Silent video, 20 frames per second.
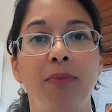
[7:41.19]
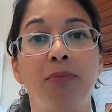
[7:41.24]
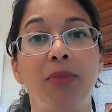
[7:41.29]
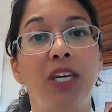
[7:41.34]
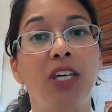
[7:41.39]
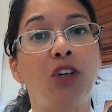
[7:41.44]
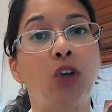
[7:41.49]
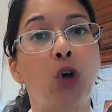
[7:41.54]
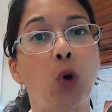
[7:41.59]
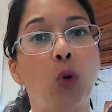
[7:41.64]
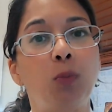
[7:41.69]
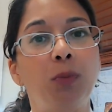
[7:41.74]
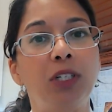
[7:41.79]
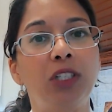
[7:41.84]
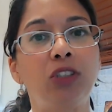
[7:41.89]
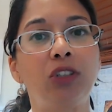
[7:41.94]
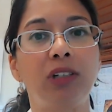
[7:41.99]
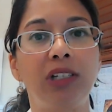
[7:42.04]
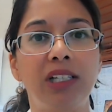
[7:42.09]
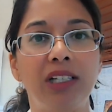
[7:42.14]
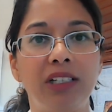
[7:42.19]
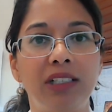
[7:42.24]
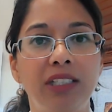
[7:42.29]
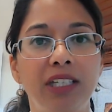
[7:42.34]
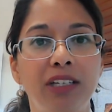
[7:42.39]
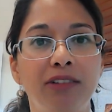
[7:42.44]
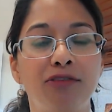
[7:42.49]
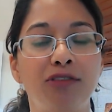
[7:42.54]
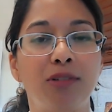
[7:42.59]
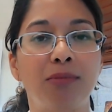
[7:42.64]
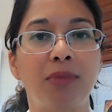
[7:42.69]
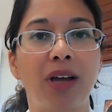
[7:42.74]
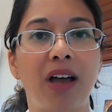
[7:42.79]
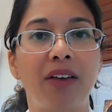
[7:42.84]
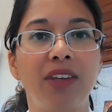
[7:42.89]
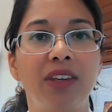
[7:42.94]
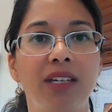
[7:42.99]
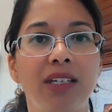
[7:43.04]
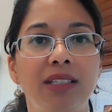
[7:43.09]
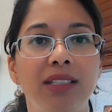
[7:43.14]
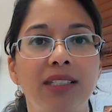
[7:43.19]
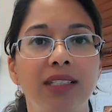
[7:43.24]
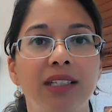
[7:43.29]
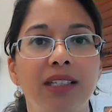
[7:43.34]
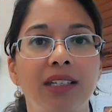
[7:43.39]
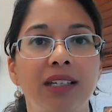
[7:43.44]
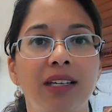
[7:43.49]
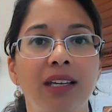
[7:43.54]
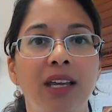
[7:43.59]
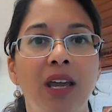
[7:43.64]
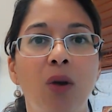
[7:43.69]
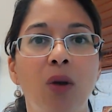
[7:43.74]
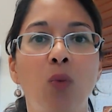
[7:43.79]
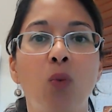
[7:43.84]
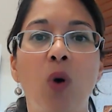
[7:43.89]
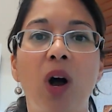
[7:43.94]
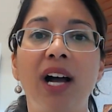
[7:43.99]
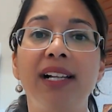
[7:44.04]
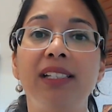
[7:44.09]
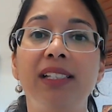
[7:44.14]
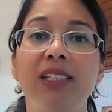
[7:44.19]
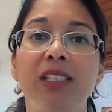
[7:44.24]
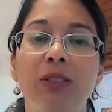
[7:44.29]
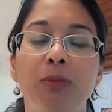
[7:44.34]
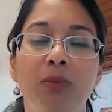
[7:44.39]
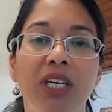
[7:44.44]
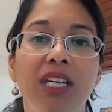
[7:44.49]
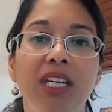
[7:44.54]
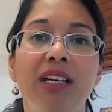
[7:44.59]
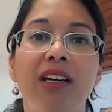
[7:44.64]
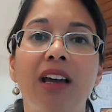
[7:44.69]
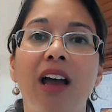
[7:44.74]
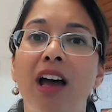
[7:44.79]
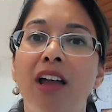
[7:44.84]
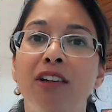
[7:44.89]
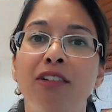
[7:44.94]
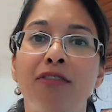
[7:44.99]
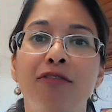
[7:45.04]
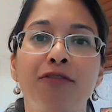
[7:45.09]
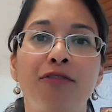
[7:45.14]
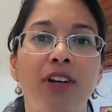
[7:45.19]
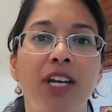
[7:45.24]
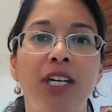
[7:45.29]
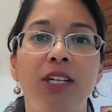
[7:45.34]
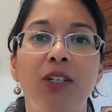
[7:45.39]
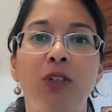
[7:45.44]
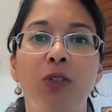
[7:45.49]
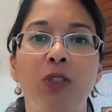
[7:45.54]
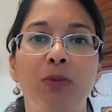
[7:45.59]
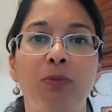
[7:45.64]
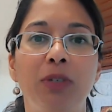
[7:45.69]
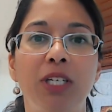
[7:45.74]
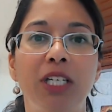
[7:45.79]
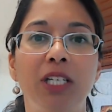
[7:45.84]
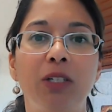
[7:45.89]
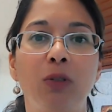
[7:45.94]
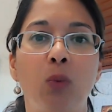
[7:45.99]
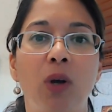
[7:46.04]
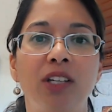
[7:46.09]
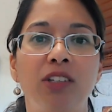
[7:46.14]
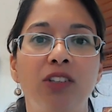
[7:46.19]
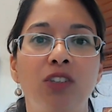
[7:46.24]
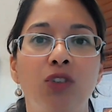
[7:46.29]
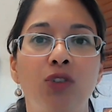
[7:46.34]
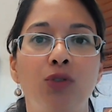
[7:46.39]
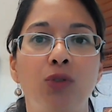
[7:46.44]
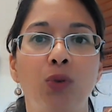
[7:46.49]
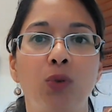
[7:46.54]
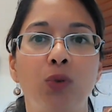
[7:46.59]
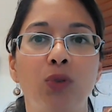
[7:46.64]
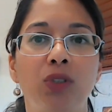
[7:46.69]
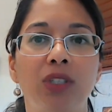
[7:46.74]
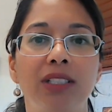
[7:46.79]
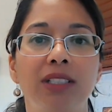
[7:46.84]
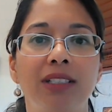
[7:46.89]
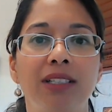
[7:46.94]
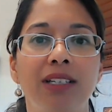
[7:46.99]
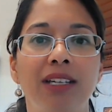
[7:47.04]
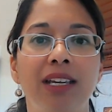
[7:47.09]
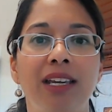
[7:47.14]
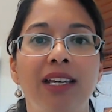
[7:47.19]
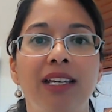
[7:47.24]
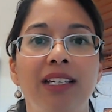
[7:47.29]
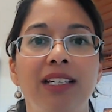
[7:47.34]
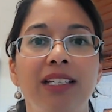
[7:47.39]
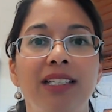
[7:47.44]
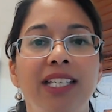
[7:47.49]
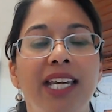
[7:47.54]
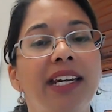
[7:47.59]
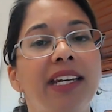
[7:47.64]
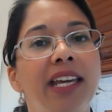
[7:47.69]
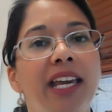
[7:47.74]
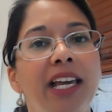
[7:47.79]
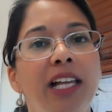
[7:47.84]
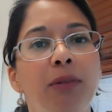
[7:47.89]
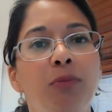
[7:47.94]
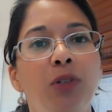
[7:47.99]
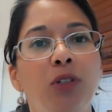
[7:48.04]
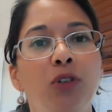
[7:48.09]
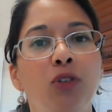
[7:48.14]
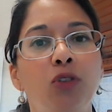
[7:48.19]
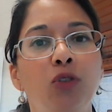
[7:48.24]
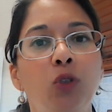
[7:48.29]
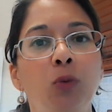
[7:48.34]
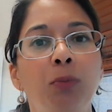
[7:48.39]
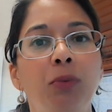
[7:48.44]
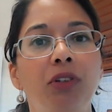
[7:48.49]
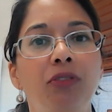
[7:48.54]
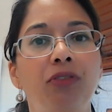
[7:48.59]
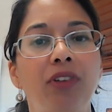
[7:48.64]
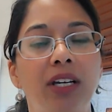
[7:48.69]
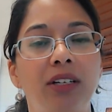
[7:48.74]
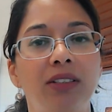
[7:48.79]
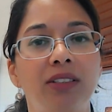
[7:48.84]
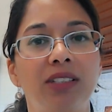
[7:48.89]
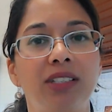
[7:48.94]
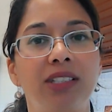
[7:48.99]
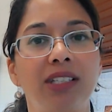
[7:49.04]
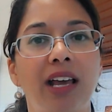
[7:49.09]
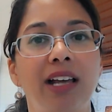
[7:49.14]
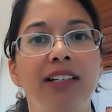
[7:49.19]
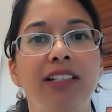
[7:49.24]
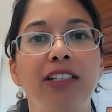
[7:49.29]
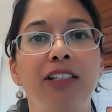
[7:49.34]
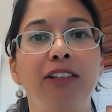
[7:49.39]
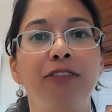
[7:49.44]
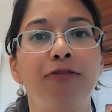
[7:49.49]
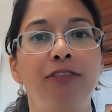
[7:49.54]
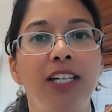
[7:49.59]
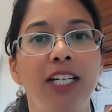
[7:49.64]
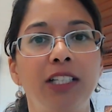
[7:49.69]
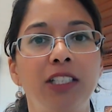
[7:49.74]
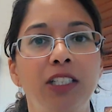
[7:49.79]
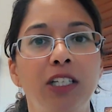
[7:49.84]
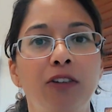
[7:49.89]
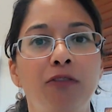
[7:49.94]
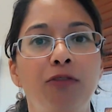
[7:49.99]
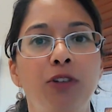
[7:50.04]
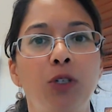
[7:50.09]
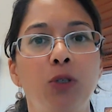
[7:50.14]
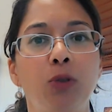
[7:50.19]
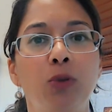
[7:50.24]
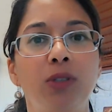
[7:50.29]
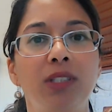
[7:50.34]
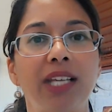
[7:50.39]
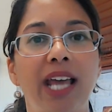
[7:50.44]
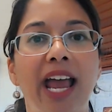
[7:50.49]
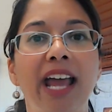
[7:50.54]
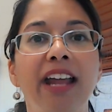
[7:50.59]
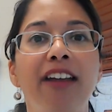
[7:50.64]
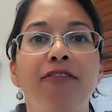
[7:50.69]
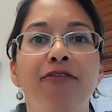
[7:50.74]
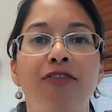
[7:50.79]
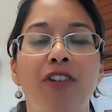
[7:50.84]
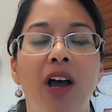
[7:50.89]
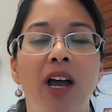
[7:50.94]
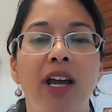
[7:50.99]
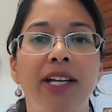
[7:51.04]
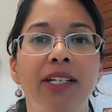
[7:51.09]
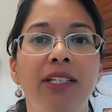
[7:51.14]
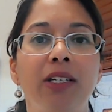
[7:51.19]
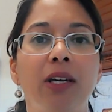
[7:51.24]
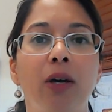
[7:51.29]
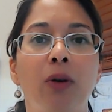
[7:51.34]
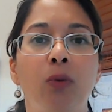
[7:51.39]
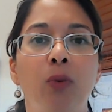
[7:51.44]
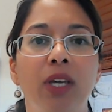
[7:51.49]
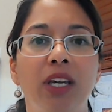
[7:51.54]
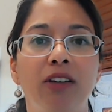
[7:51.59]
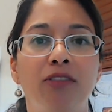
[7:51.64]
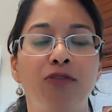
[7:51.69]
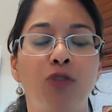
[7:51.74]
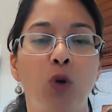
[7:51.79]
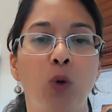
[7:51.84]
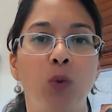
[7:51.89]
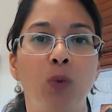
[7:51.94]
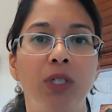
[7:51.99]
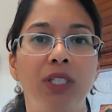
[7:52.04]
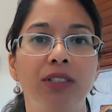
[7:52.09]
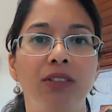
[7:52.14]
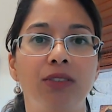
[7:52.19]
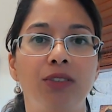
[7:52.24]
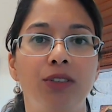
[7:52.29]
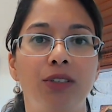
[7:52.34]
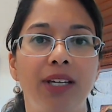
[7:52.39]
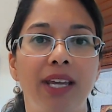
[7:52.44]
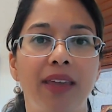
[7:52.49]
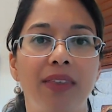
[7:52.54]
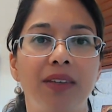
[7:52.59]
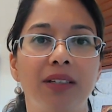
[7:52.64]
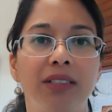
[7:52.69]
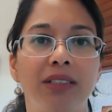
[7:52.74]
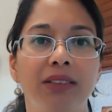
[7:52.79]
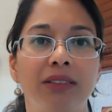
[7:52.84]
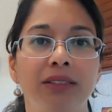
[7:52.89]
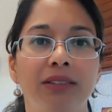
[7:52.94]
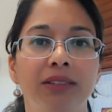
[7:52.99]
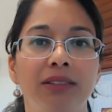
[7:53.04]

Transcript: Being open to learning from others, whilst being unafraid to speak one's truth, can help a group reconcile conflicting views and find a way forward together.